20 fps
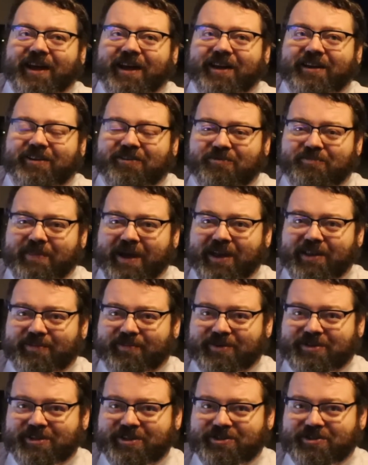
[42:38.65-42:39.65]
I know
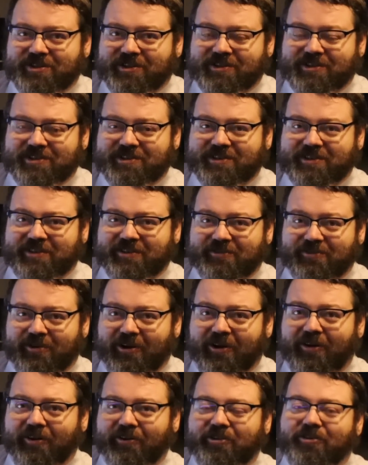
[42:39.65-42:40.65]
mathematicians who
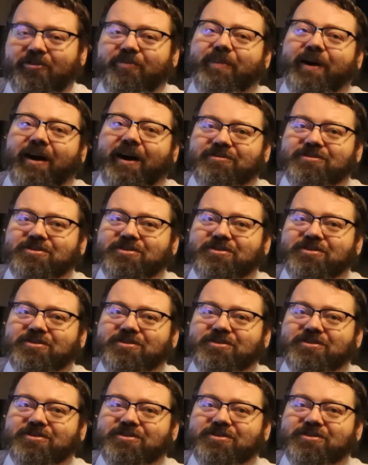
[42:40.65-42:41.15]
argue about,